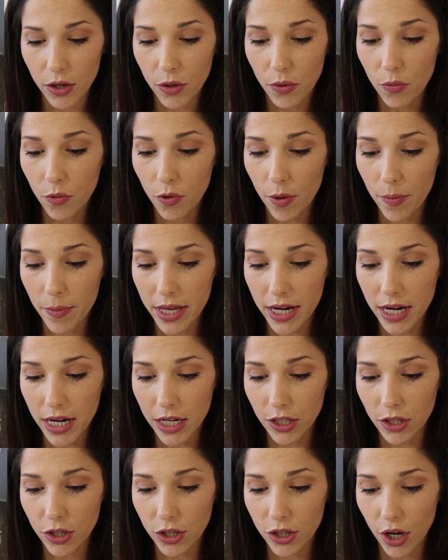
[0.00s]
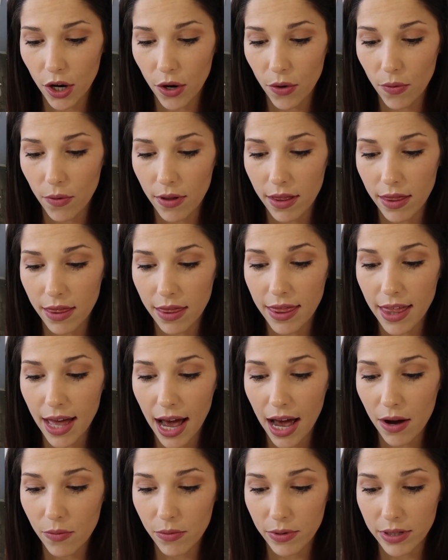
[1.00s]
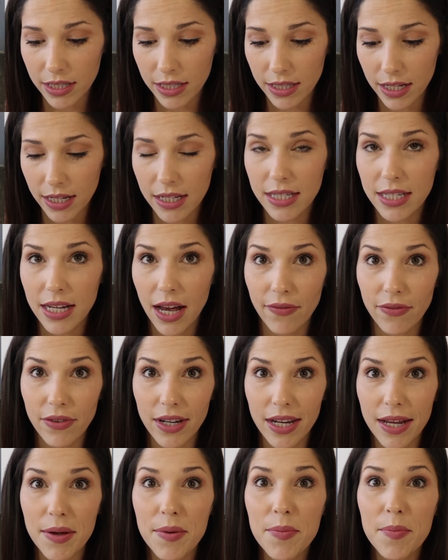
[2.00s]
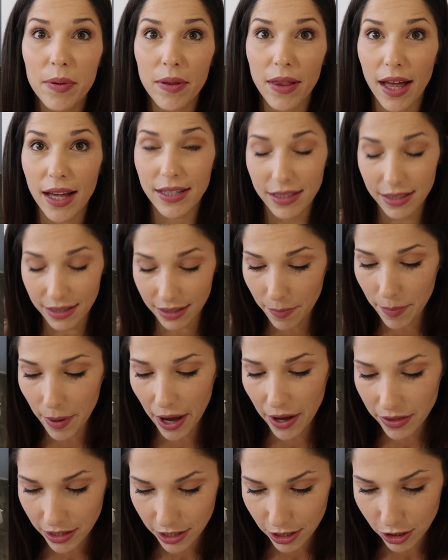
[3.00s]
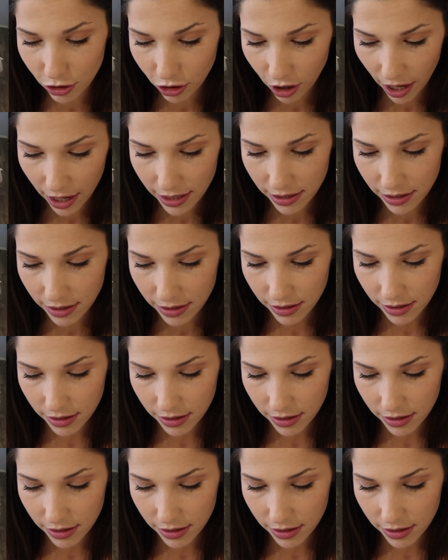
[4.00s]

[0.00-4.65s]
woman, and so that was a definite plus about this dress.